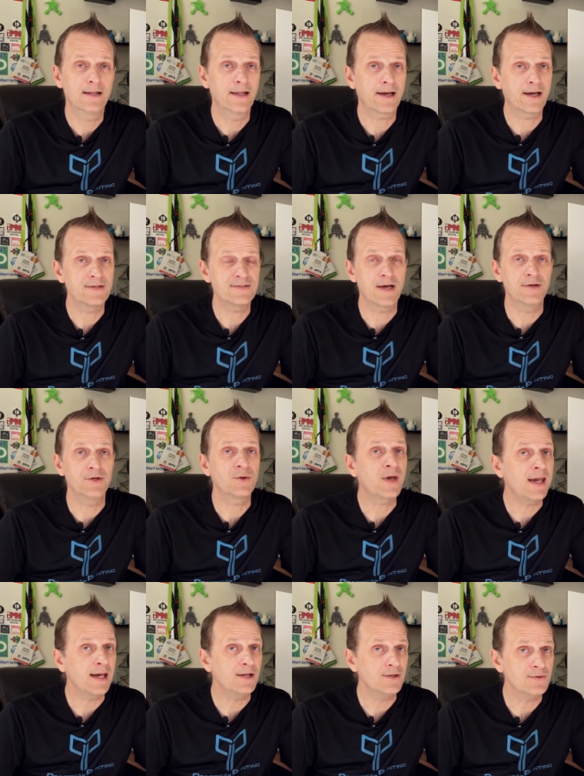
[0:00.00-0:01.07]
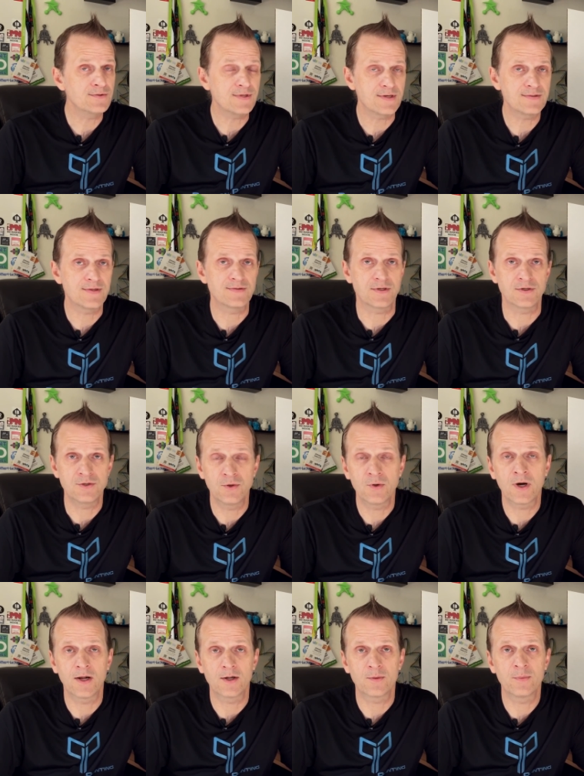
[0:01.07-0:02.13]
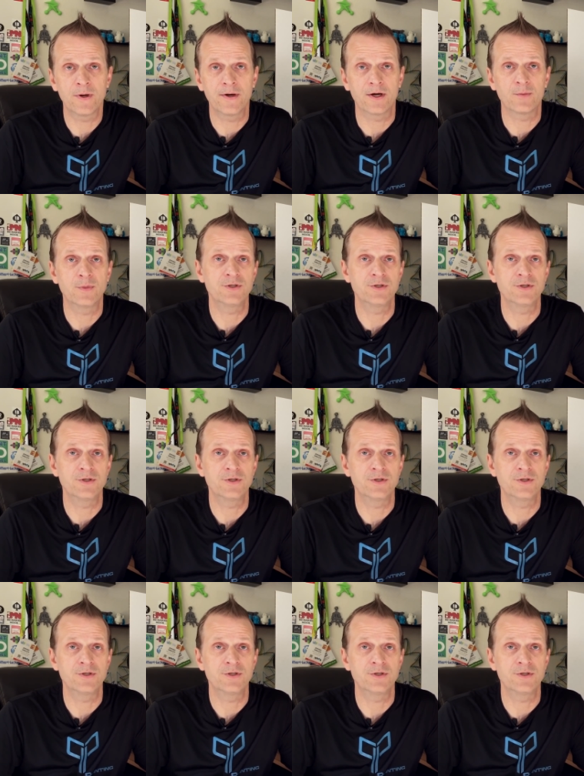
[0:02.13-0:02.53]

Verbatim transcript: And like I said, you can use this as a two-color printer,